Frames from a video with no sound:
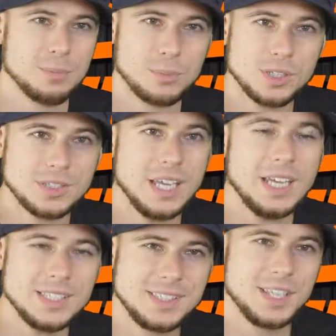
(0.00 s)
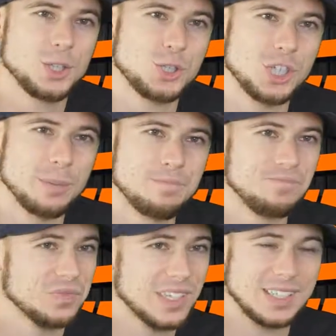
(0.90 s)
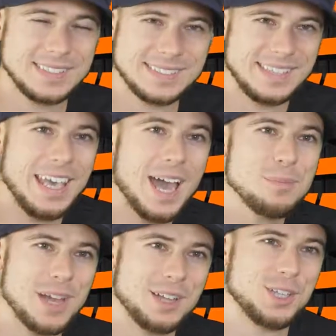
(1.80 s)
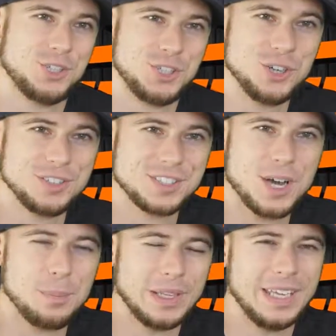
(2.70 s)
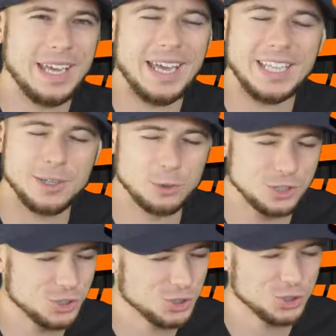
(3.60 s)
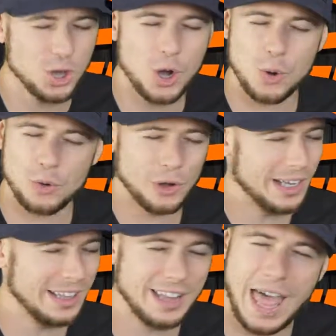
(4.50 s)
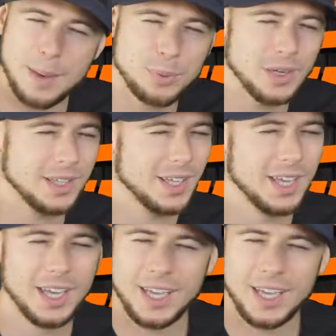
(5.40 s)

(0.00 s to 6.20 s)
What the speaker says: Mercedes dealership scammed an insurance company, and it was so elaborate.